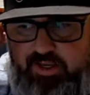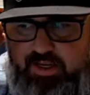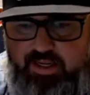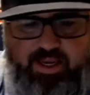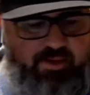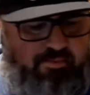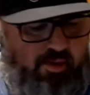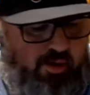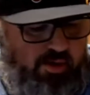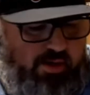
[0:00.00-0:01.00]
trying to get
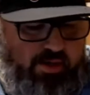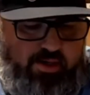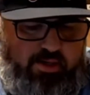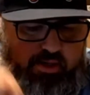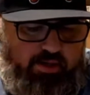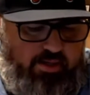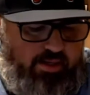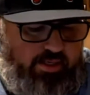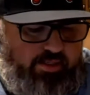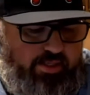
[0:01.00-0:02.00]
Mark
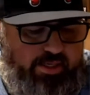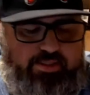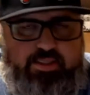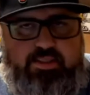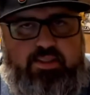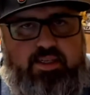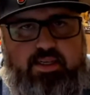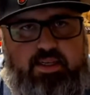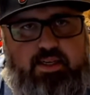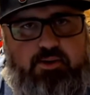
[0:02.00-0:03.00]
in Texas.
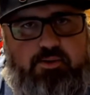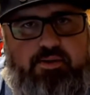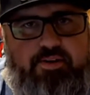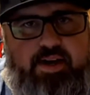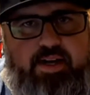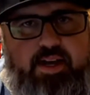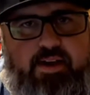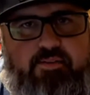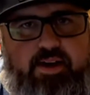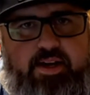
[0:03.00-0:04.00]
We've had
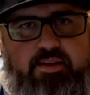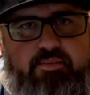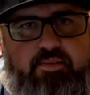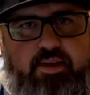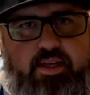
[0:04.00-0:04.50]
everything